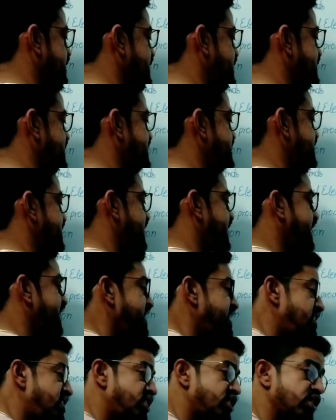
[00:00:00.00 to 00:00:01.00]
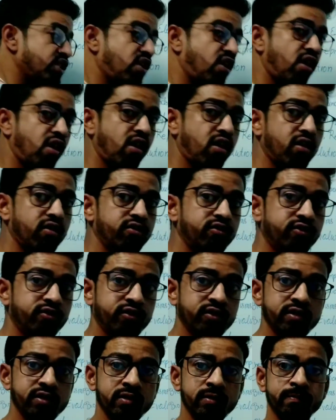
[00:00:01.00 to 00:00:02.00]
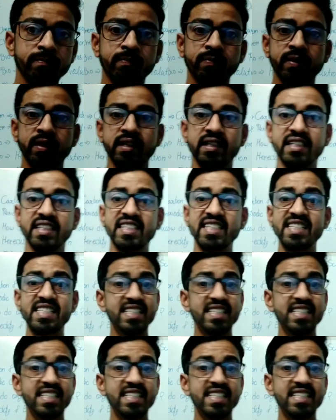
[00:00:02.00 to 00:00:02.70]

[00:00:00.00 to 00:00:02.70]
is trends of these